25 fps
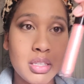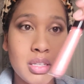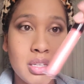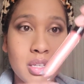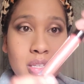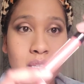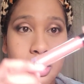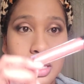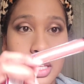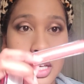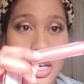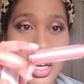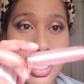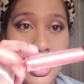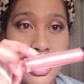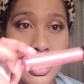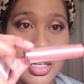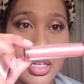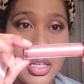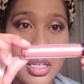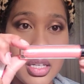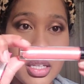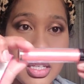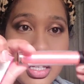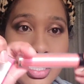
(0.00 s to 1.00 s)
Look at that.
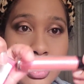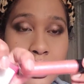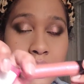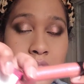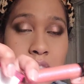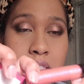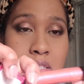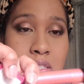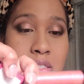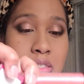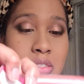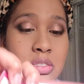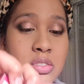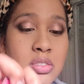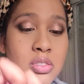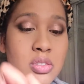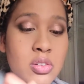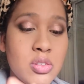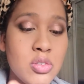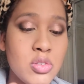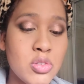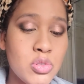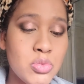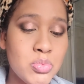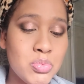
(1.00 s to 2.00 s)
It is
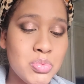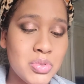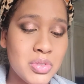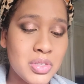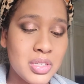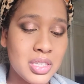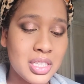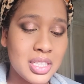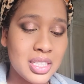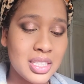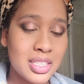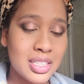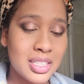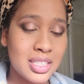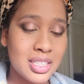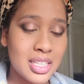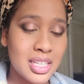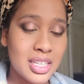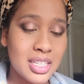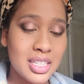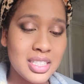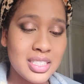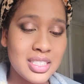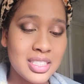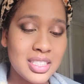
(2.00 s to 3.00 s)
so pretty,
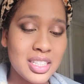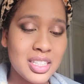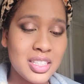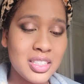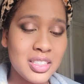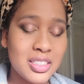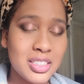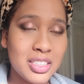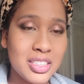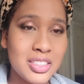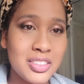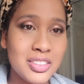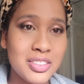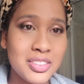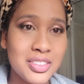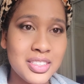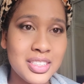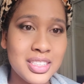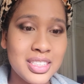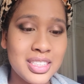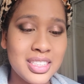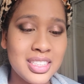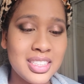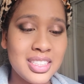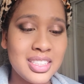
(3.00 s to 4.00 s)
and it's
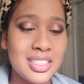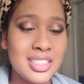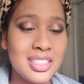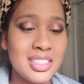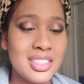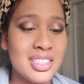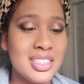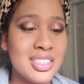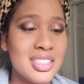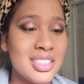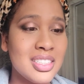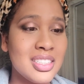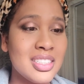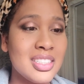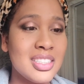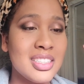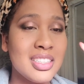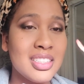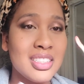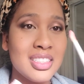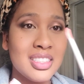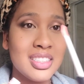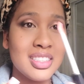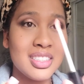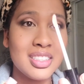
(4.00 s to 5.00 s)
glittery.
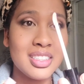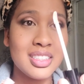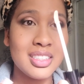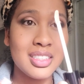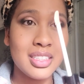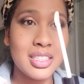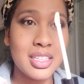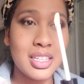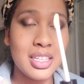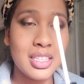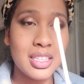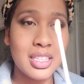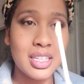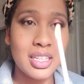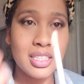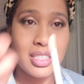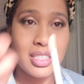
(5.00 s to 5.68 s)
And